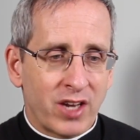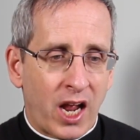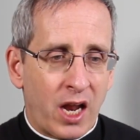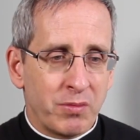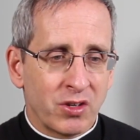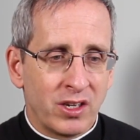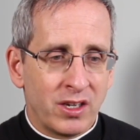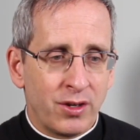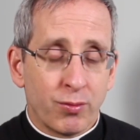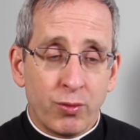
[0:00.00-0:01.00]
times
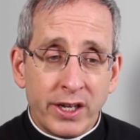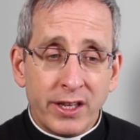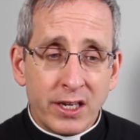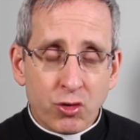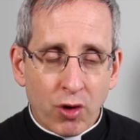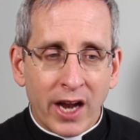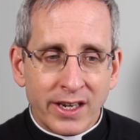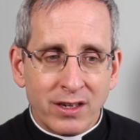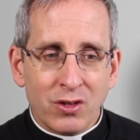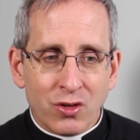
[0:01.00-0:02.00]
really
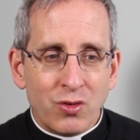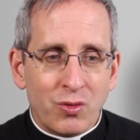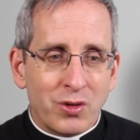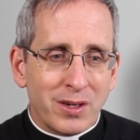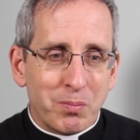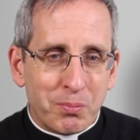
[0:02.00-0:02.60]
trying to